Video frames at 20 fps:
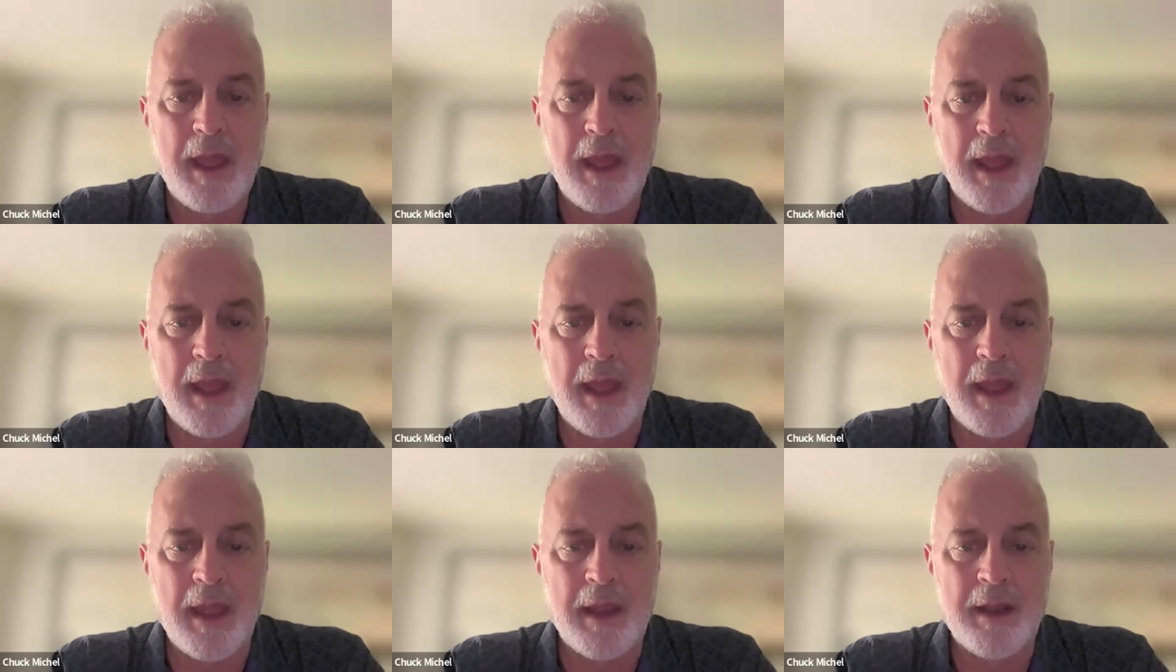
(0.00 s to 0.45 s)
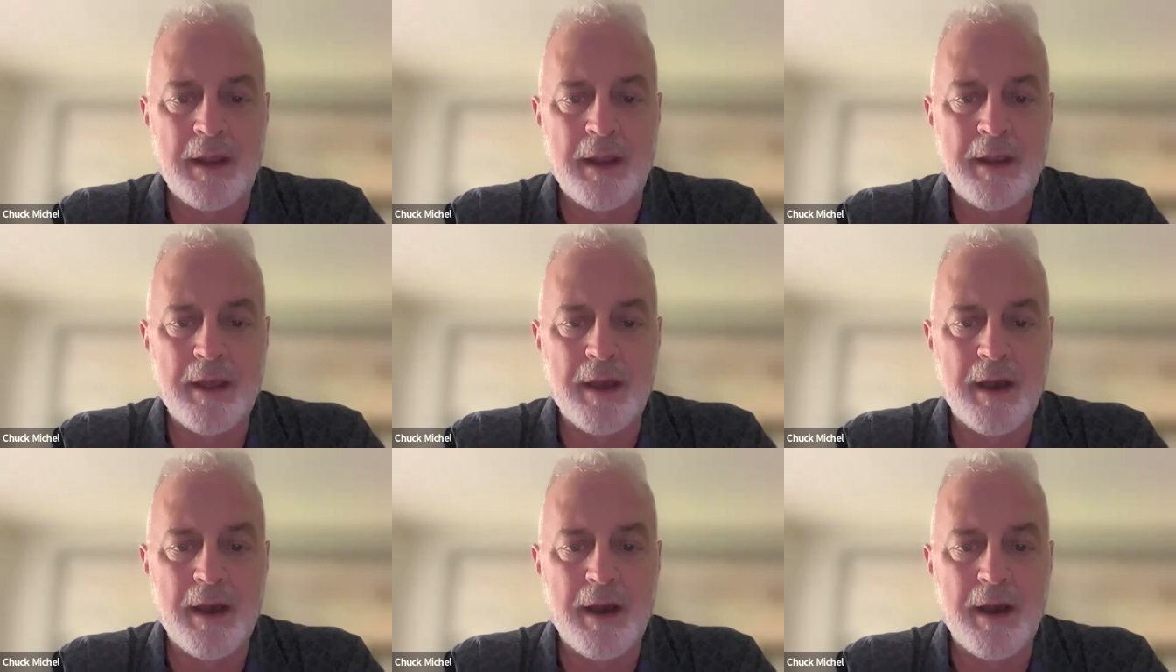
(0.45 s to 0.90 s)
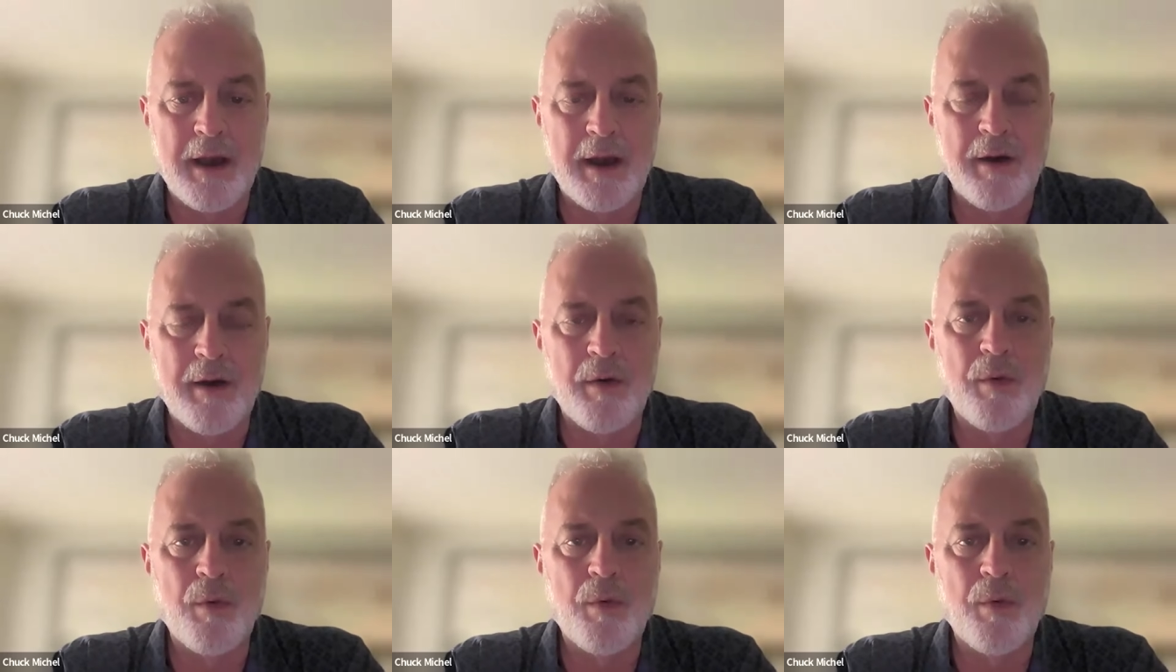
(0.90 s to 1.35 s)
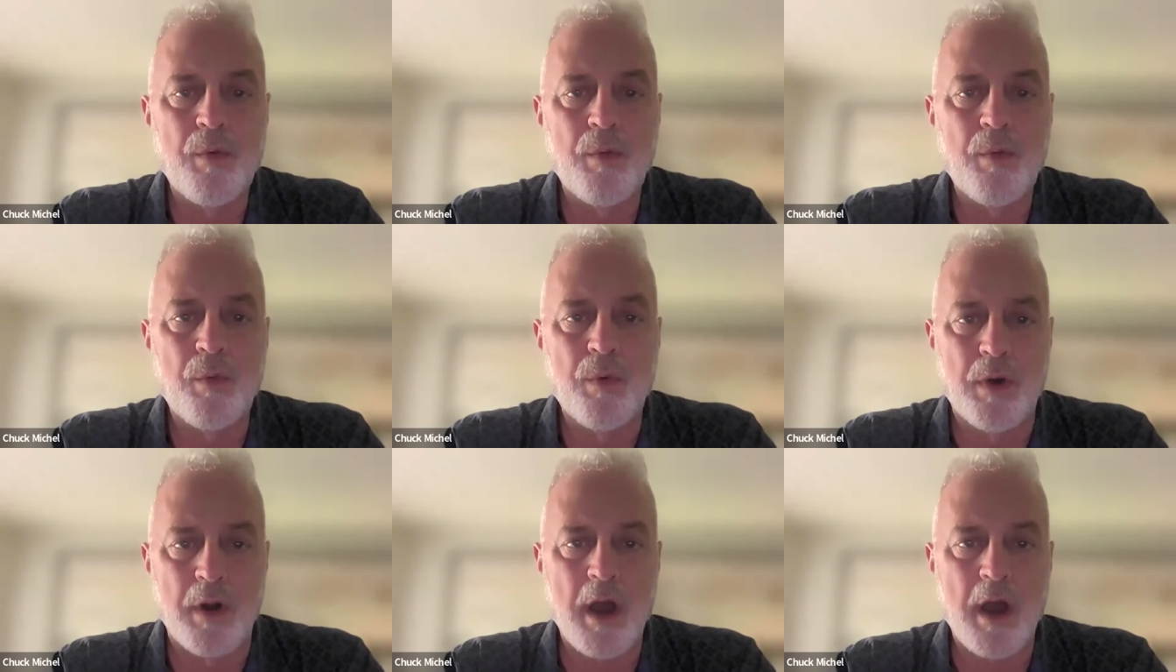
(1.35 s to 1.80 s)
and uh,
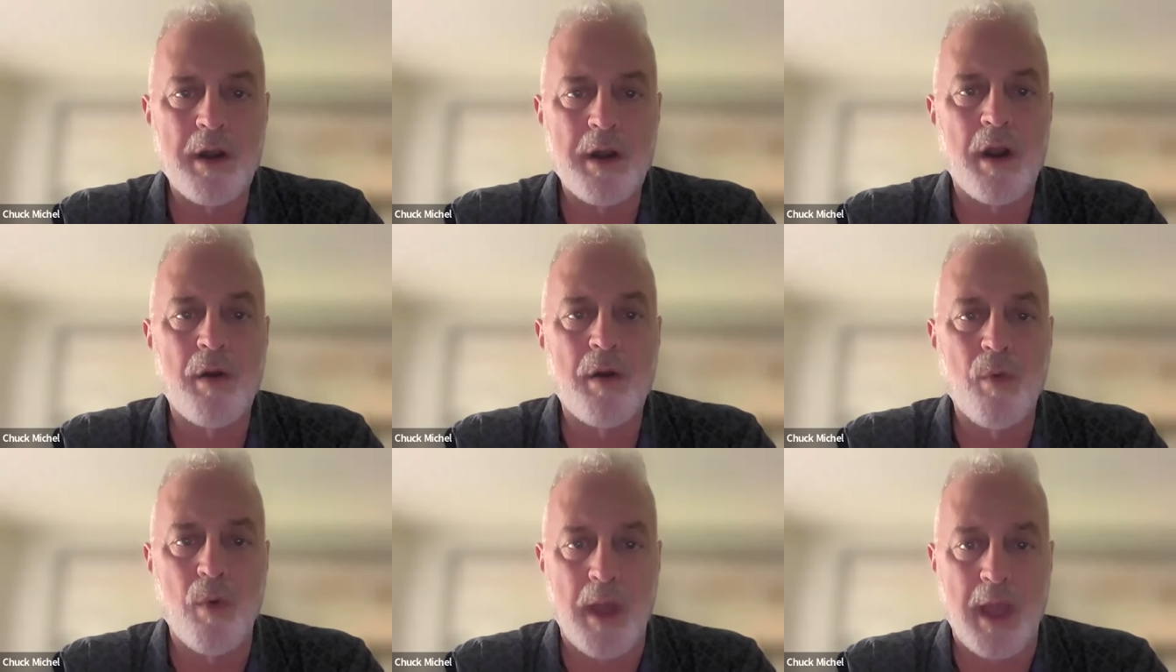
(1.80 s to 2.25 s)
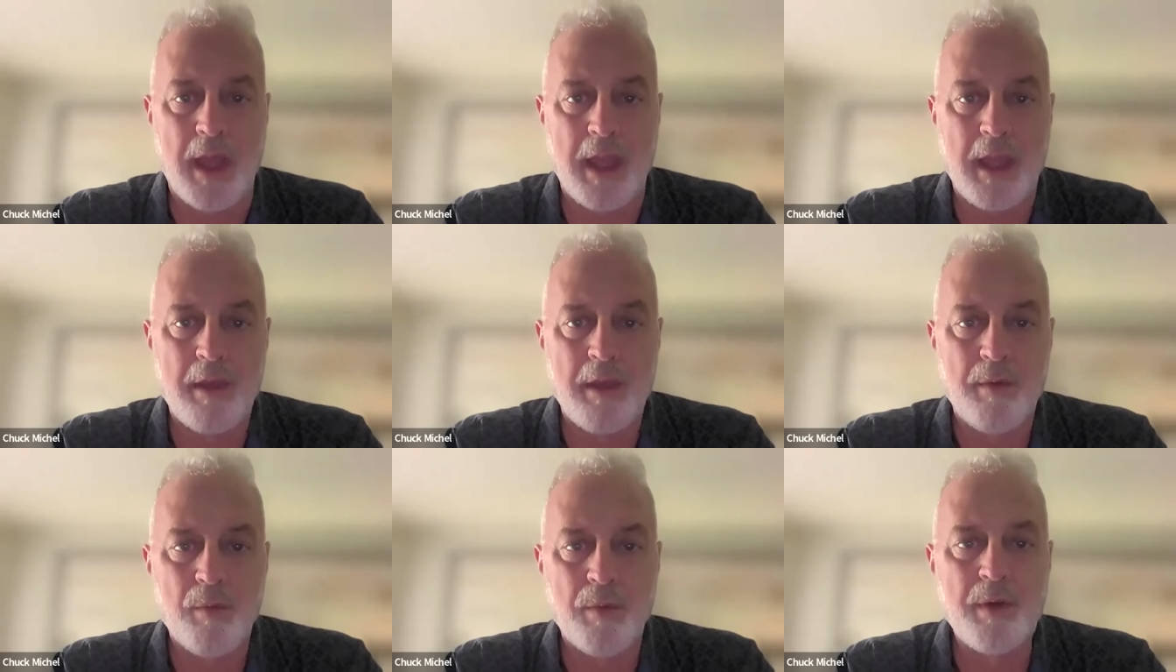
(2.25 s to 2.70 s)
we're on our way.